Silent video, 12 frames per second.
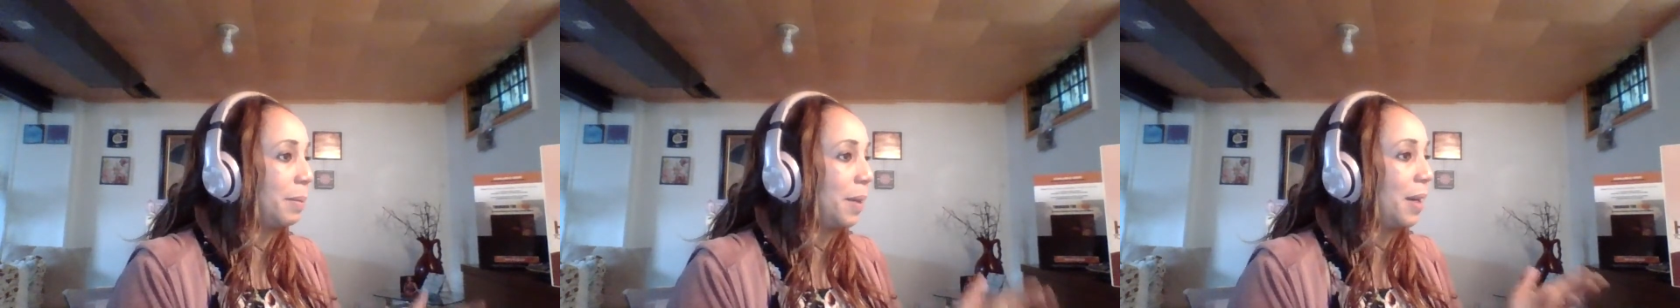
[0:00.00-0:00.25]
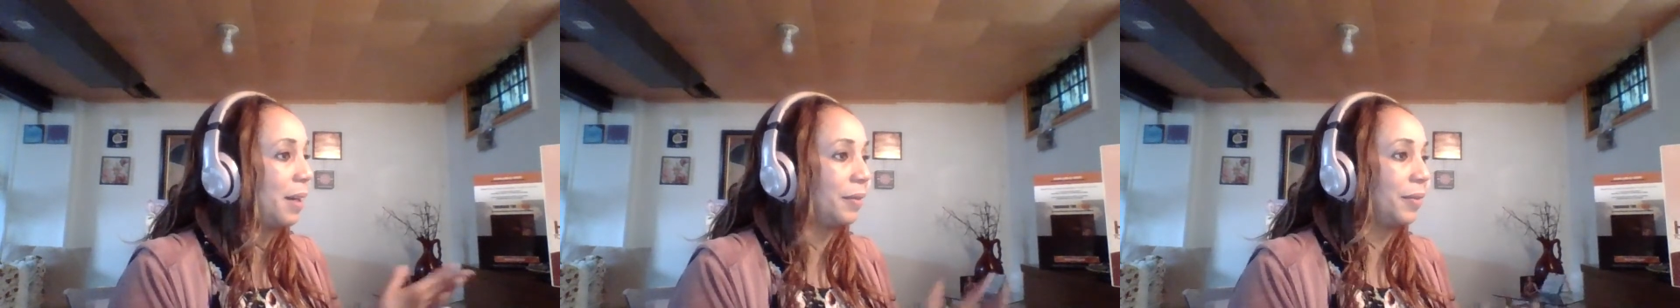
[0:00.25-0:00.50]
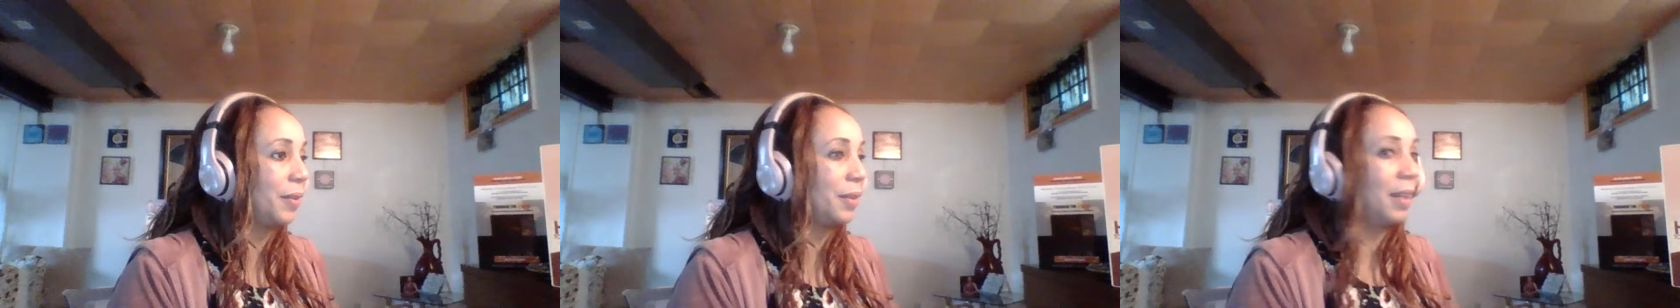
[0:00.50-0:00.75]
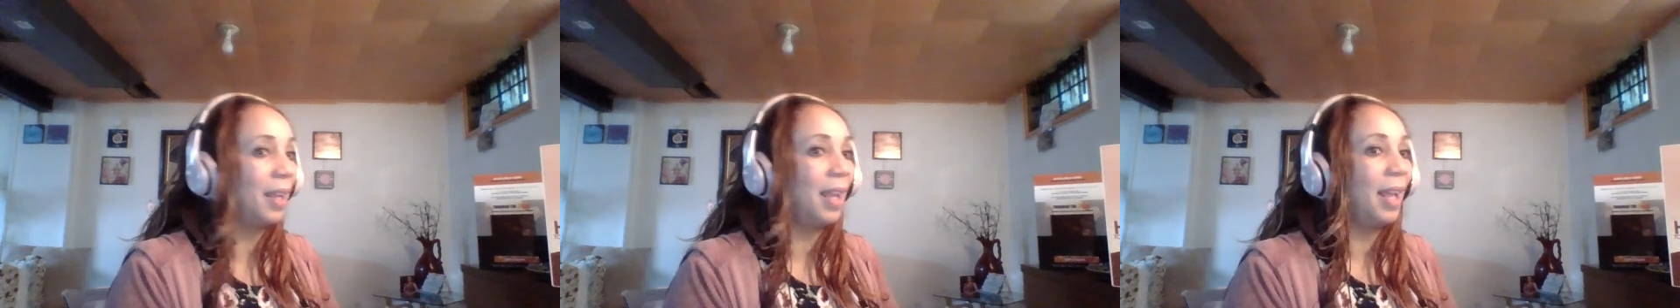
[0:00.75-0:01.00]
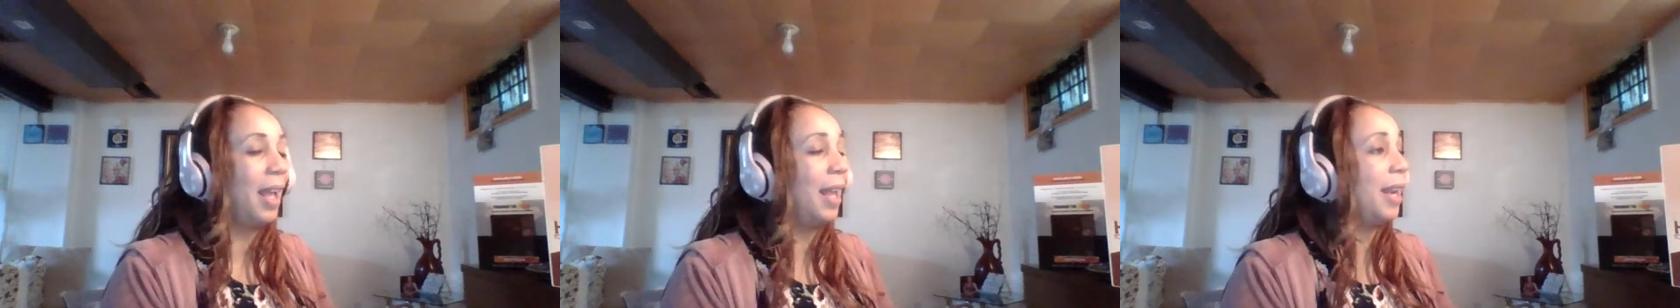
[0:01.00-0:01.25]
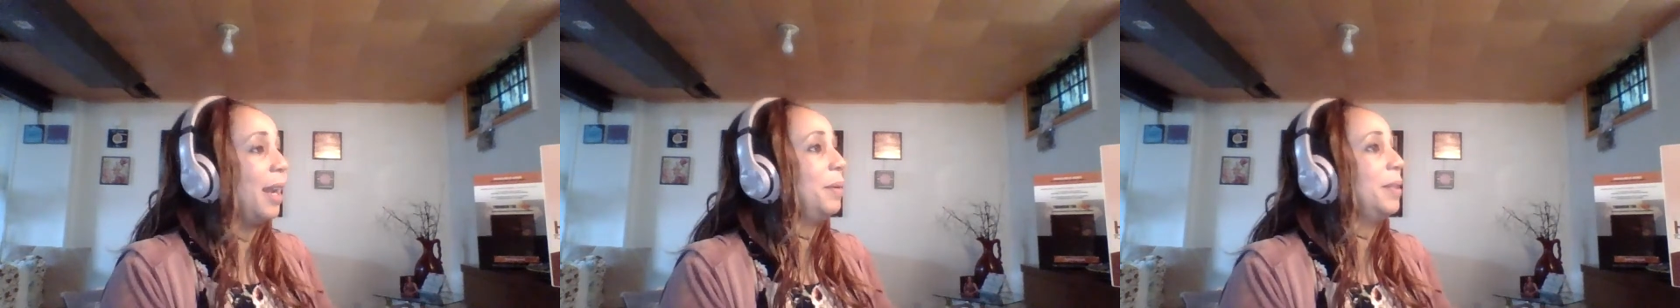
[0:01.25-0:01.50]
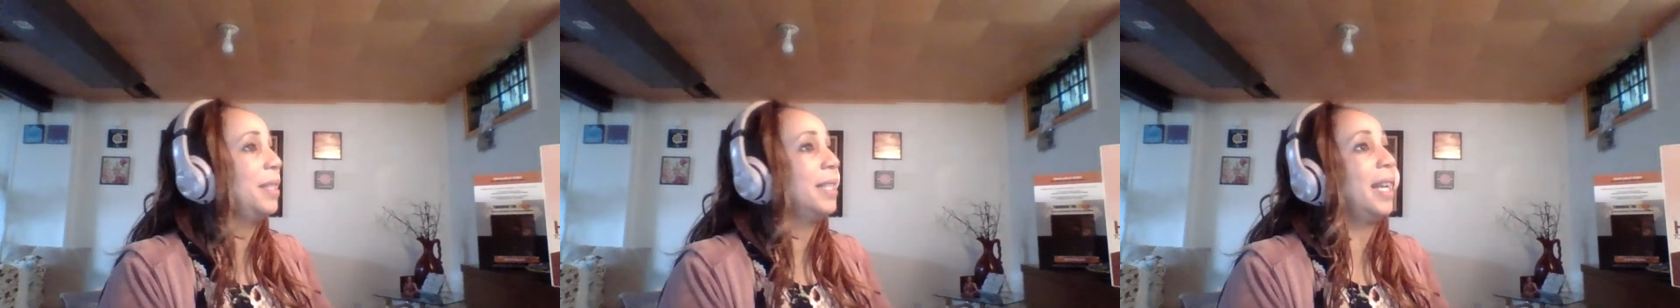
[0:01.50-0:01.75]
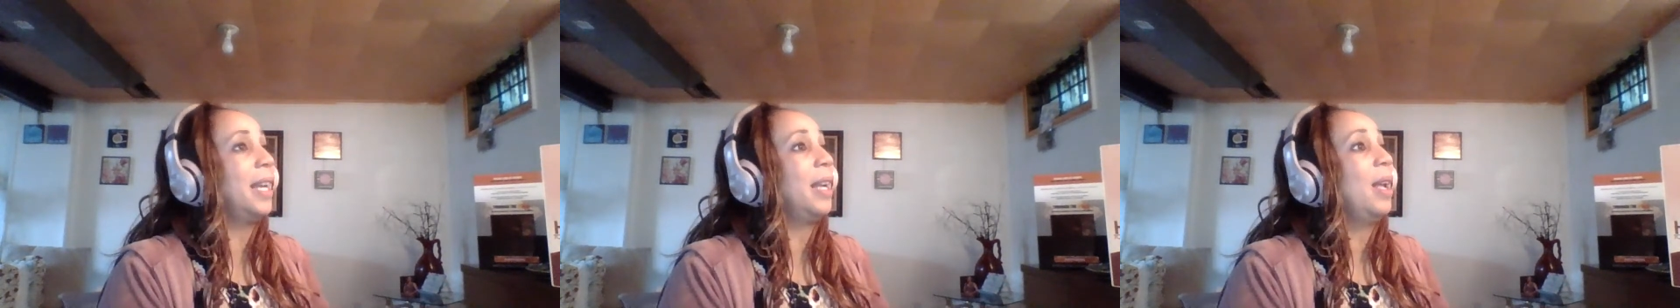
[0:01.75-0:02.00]
but the nigger part of you. And
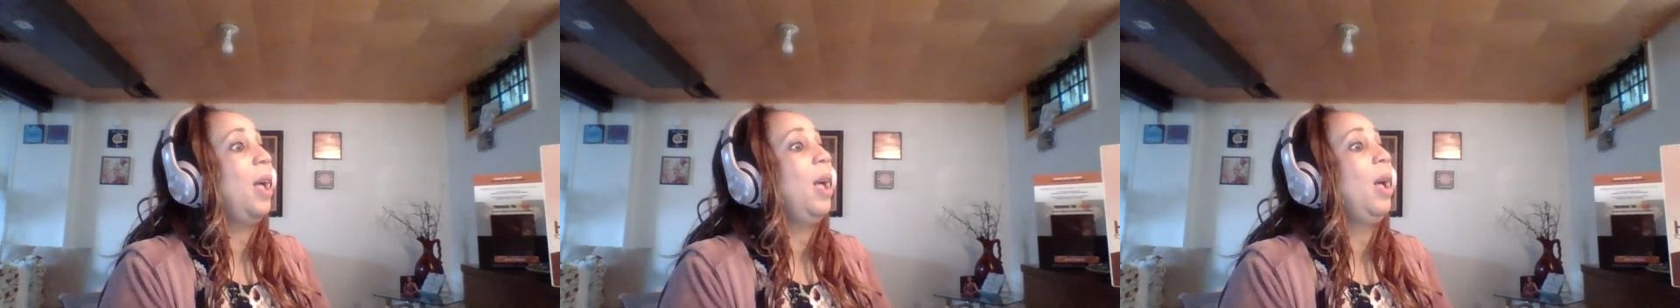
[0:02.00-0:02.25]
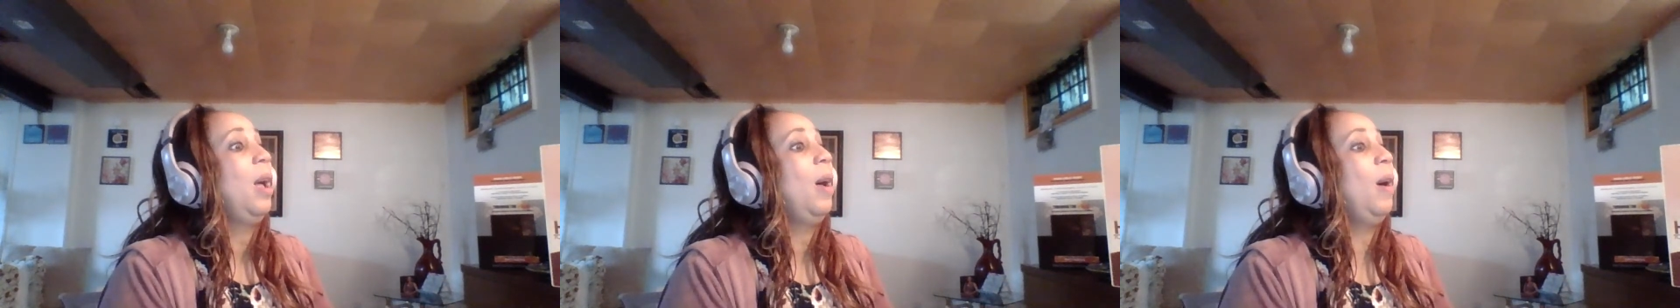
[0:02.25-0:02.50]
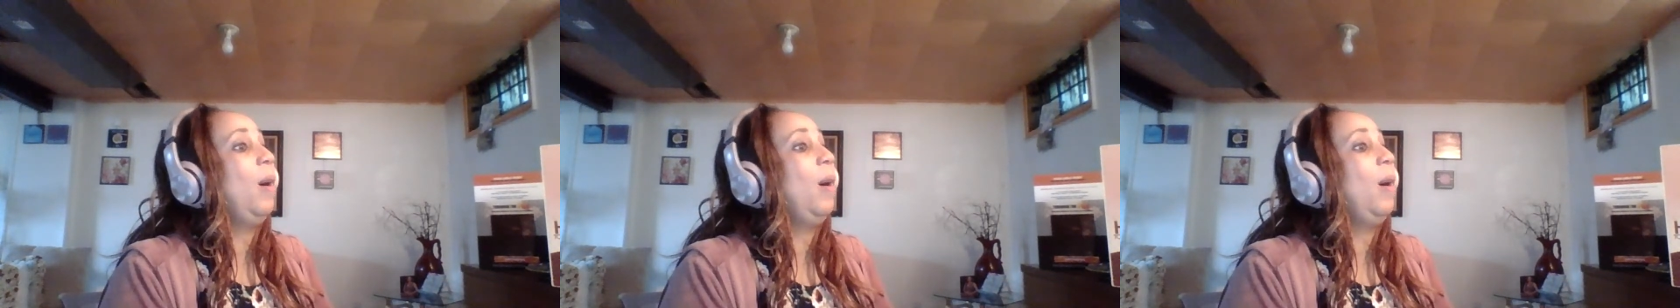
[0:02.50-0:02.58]
I was like,